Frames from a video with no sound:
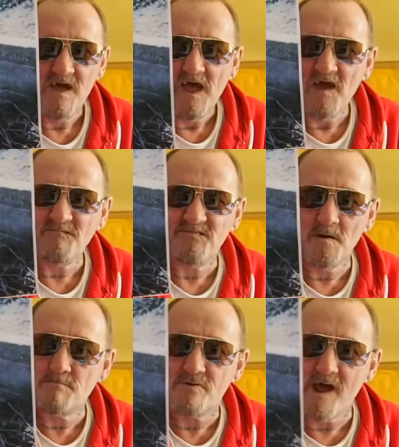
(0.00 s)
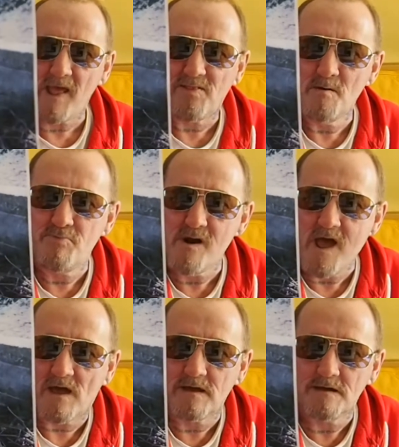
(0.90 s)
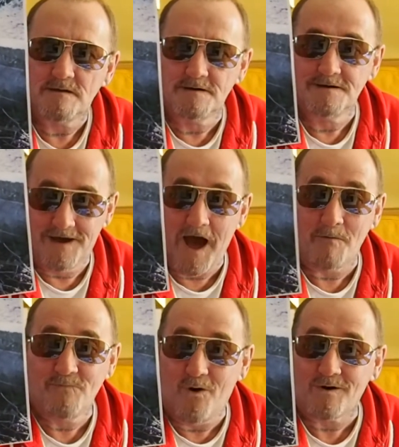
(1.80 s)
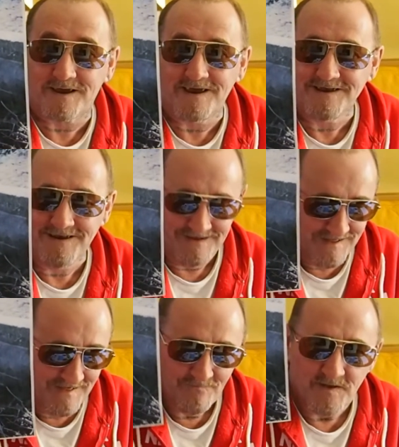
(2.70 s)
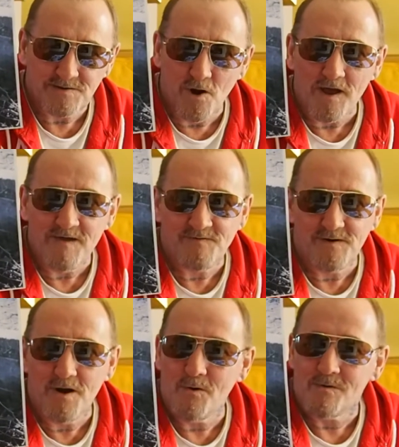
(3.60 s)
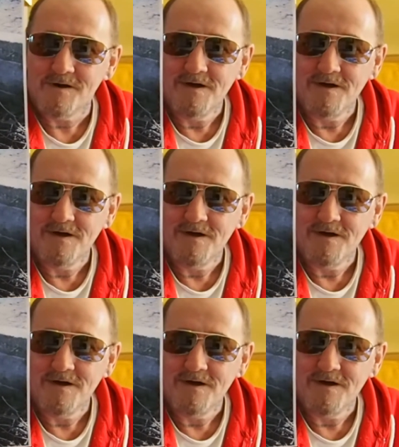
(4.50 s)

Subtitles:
If they break, they break. I'm not kidding. There's not even no